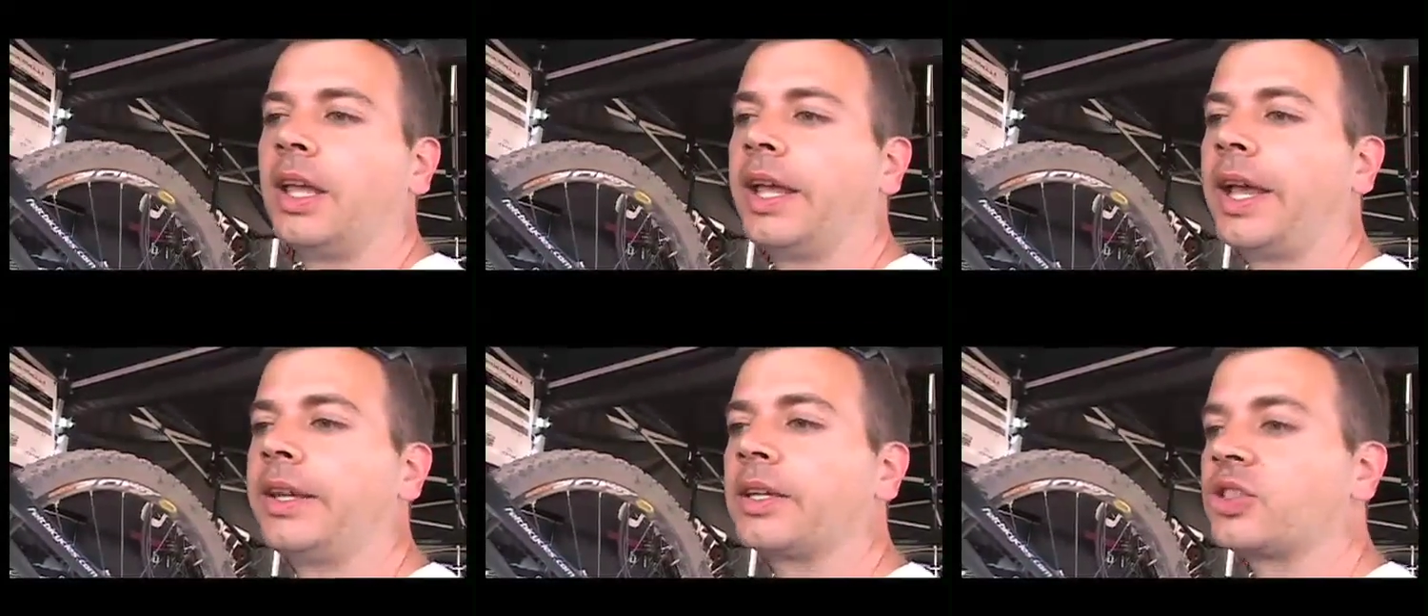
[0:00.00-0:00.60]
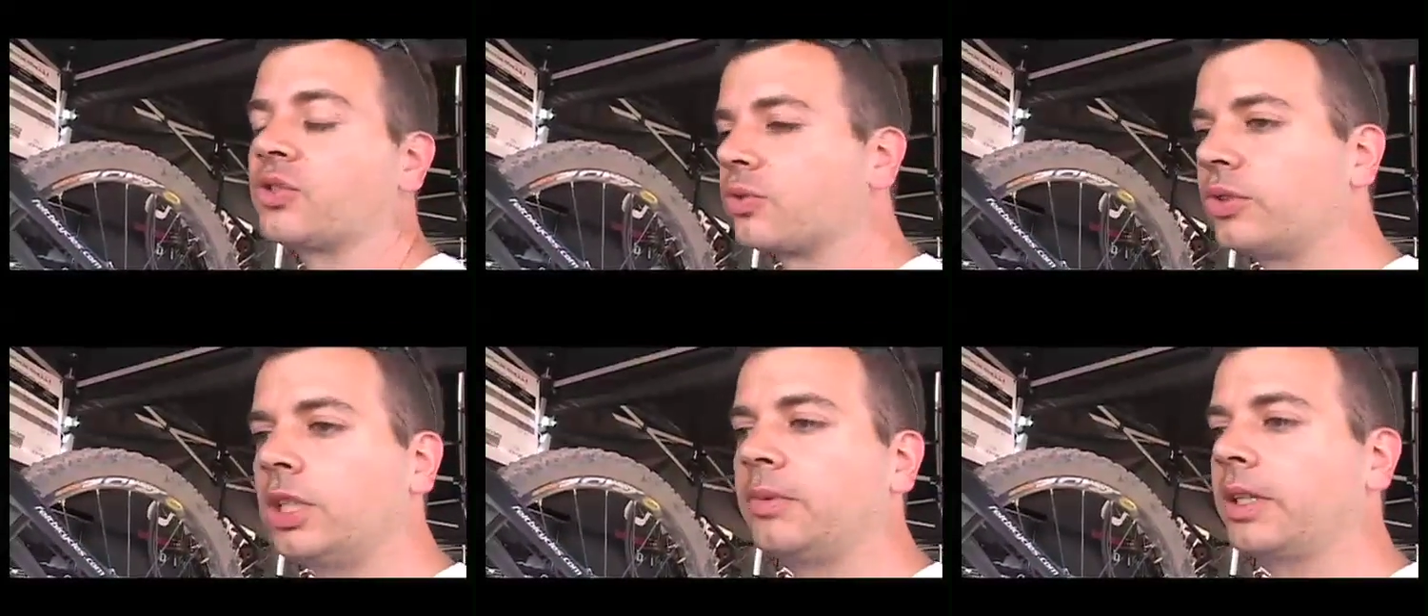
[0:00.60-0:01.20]
and
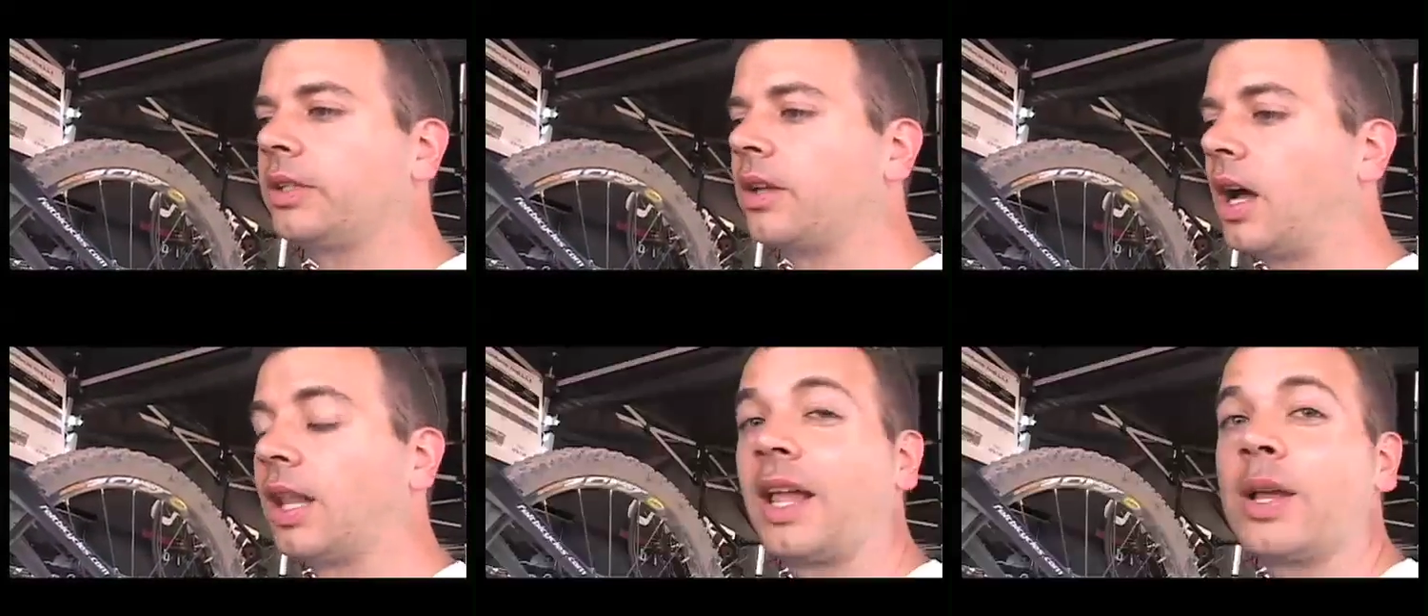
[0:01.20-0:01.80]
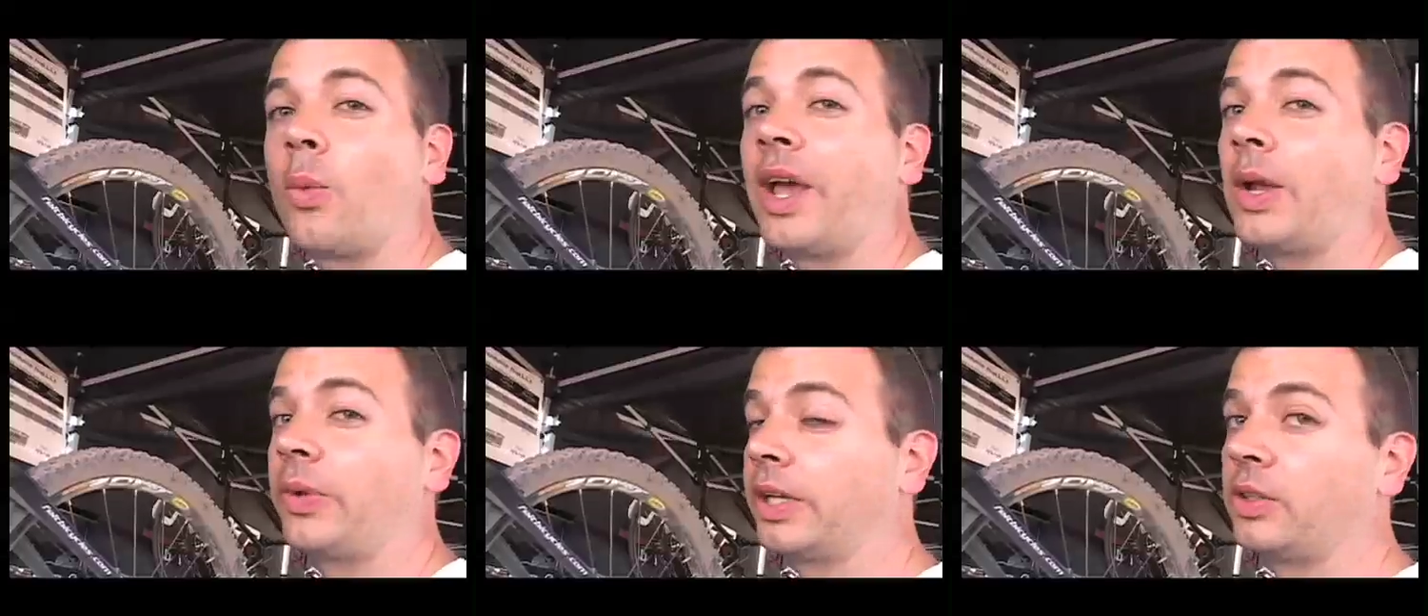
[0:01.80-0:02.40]
extremely
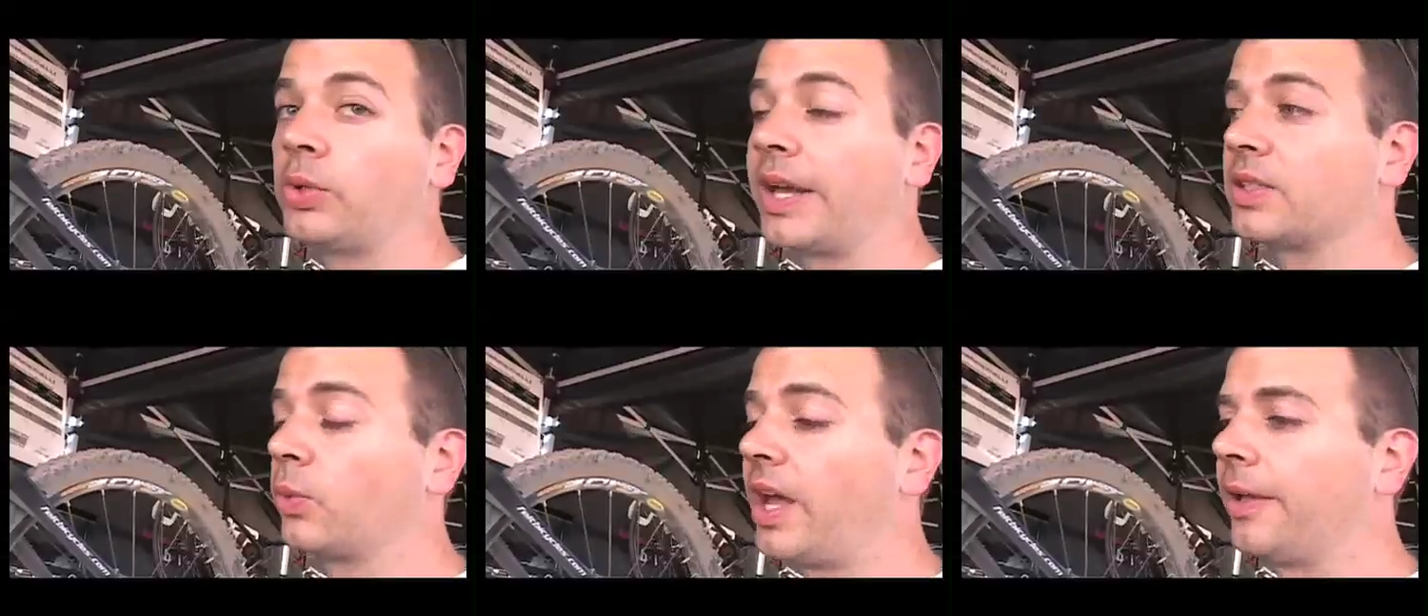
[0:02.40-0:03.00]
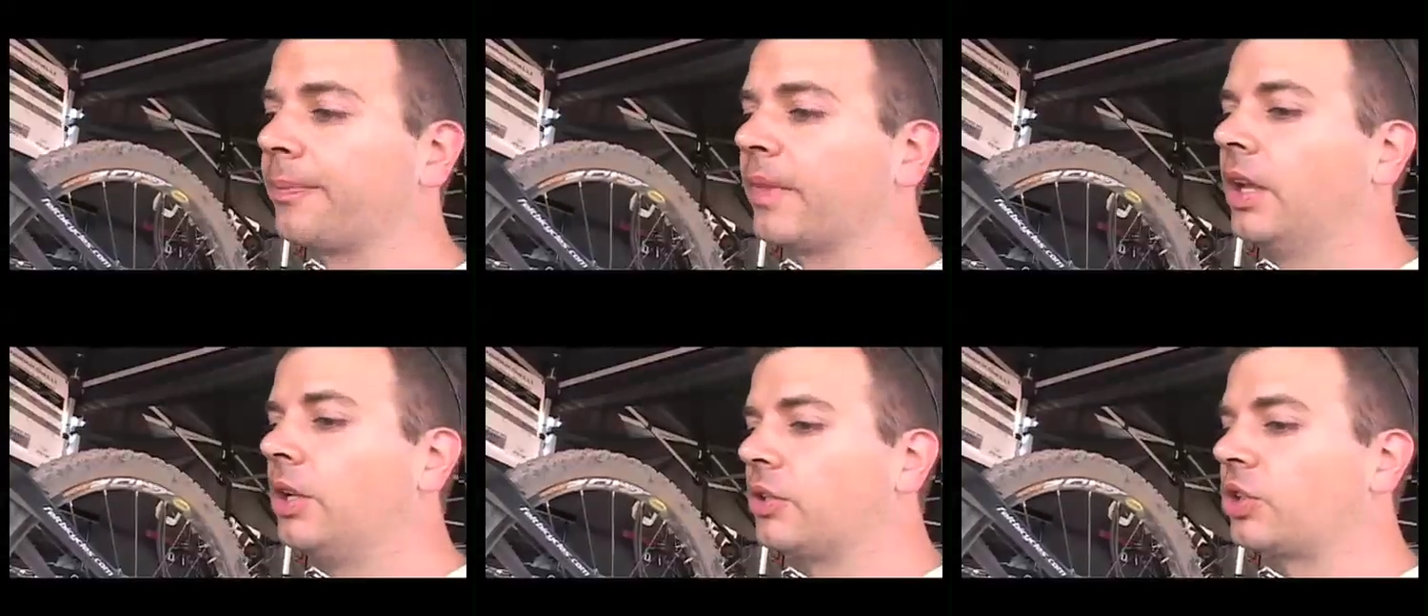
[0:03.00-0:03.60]
lightweight, we can do that as well.
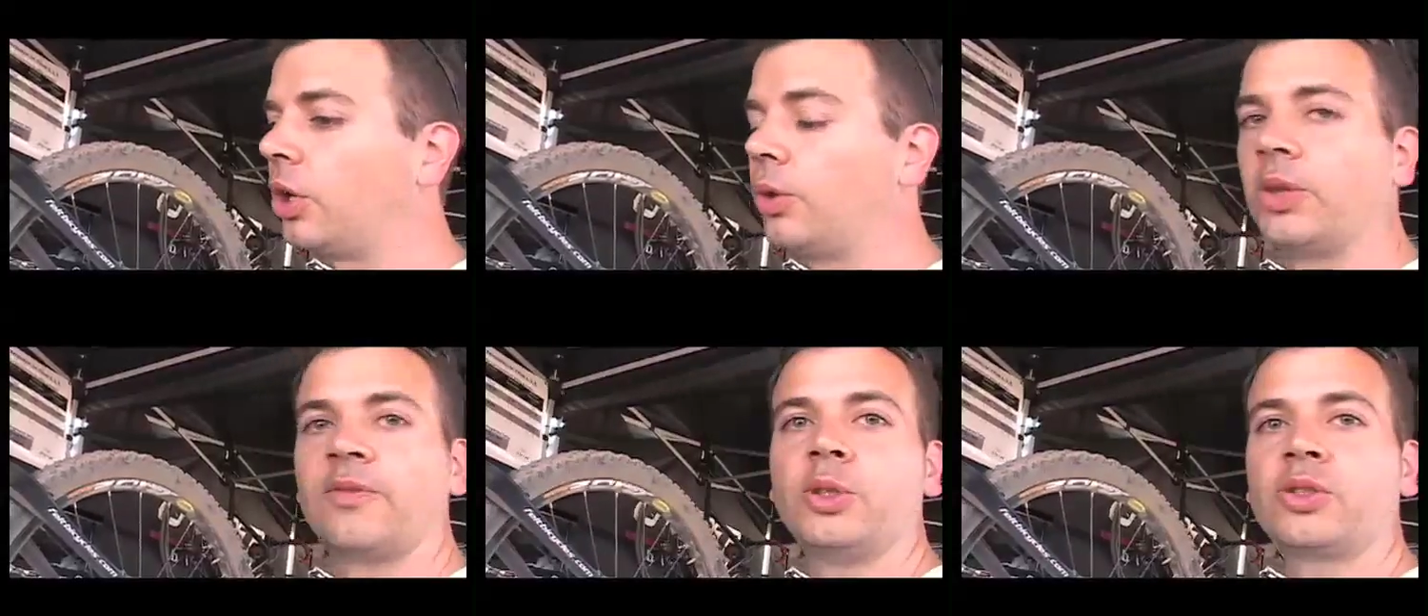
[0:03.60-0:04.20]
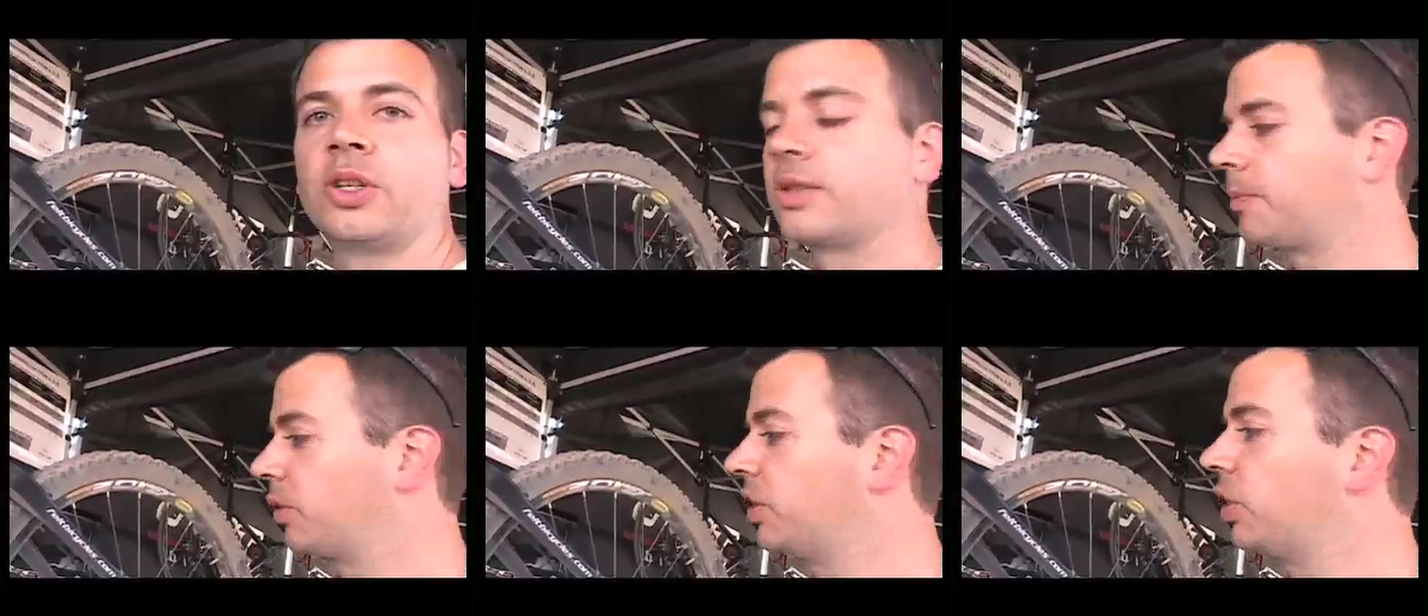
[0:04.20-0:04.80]
So the future is
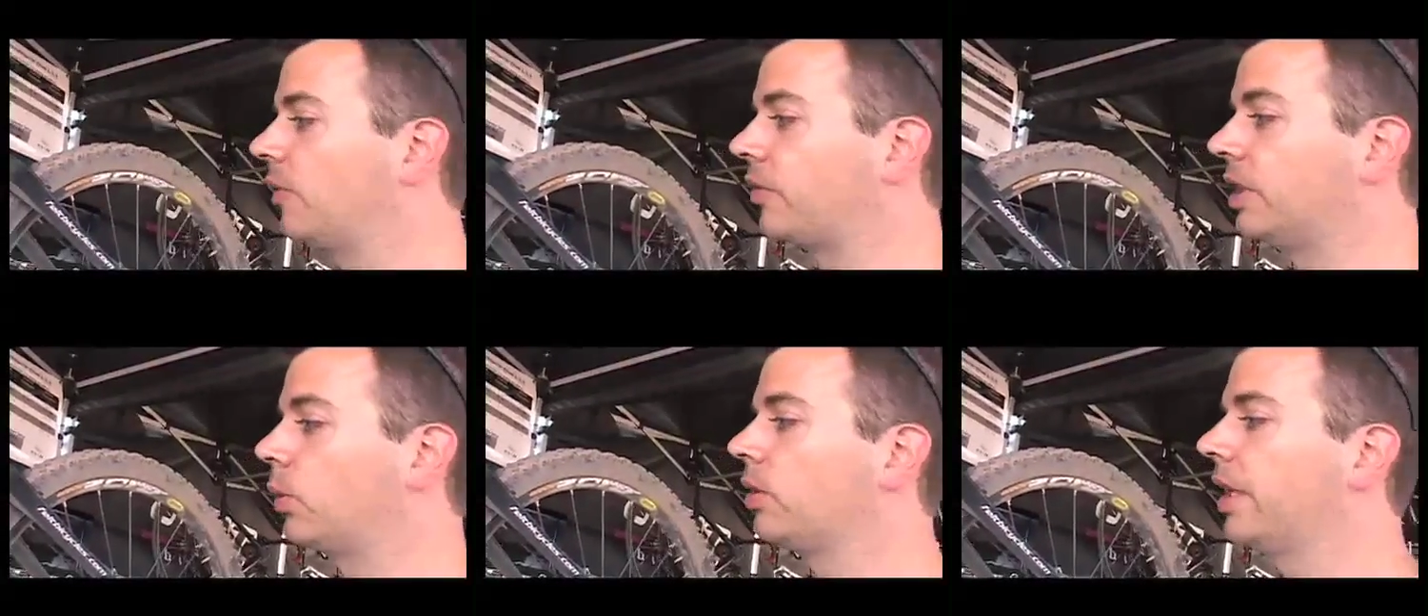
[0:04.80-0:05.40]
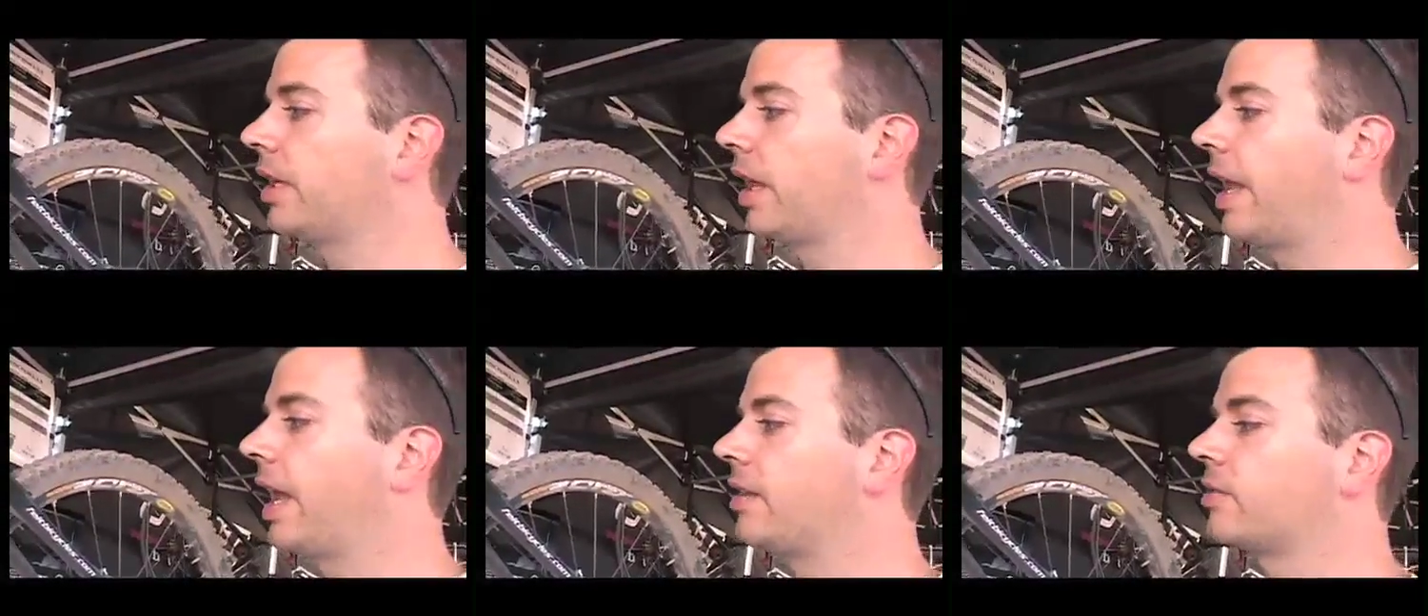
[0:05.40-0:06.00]
pretty good for Equilink,
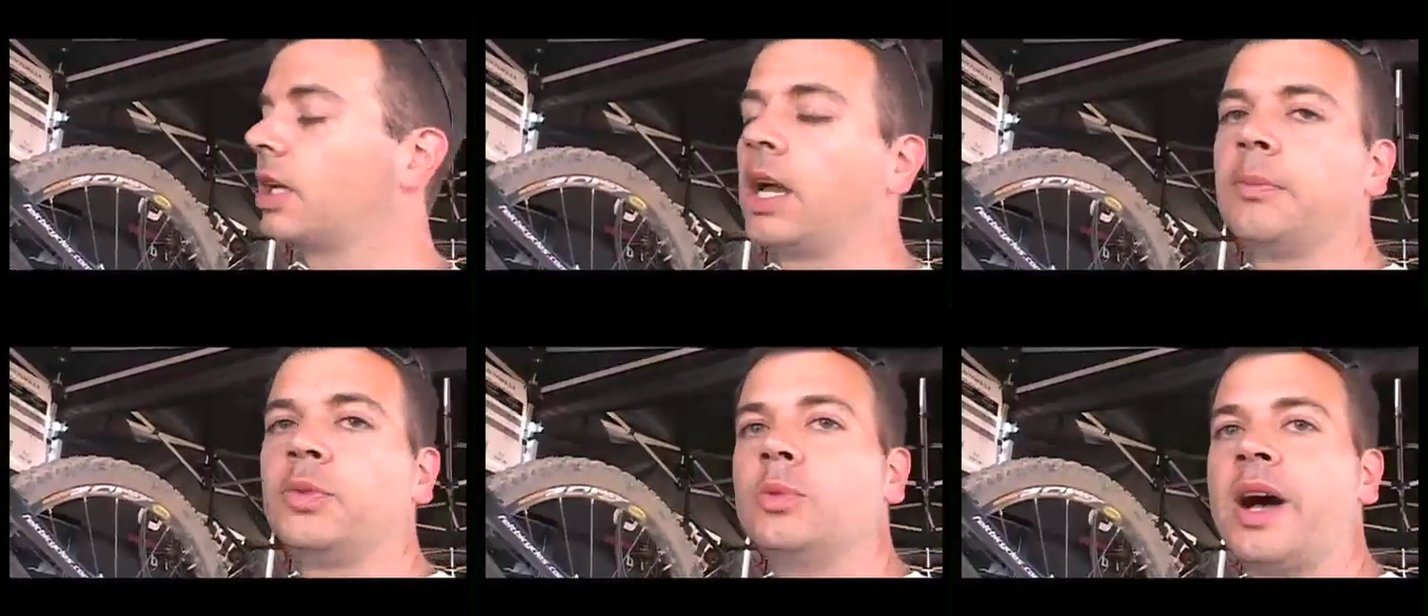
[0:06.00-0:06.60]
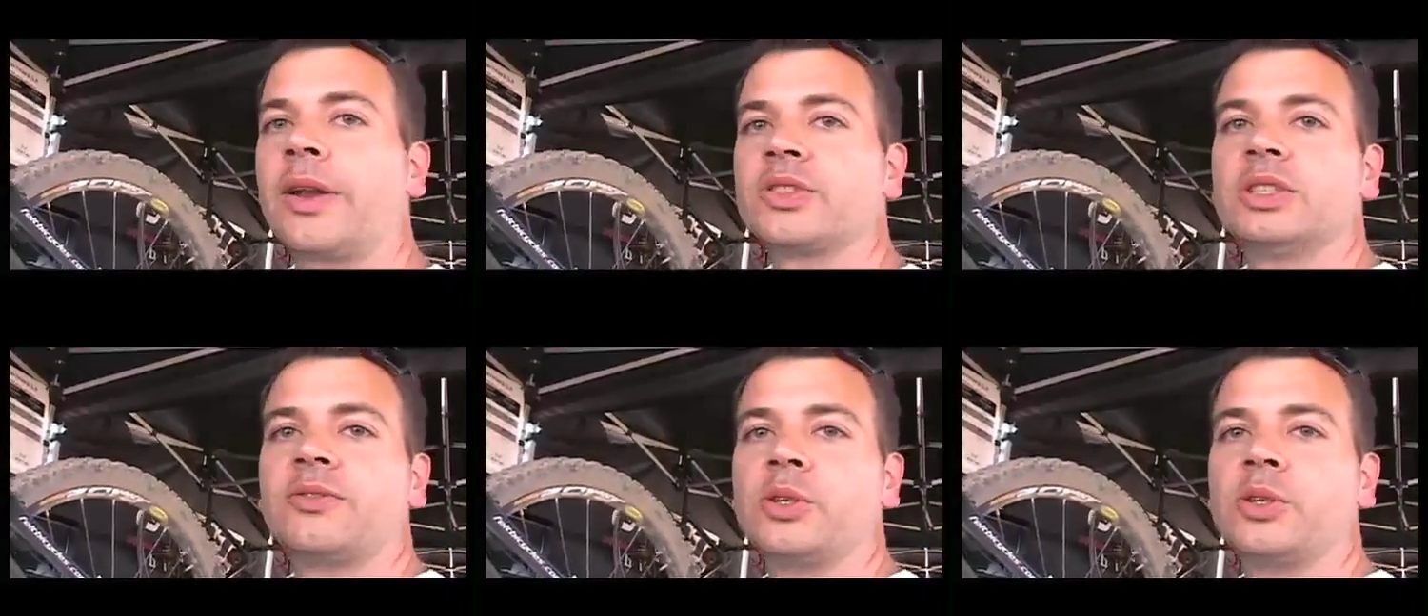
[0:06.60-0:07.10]
and new models in the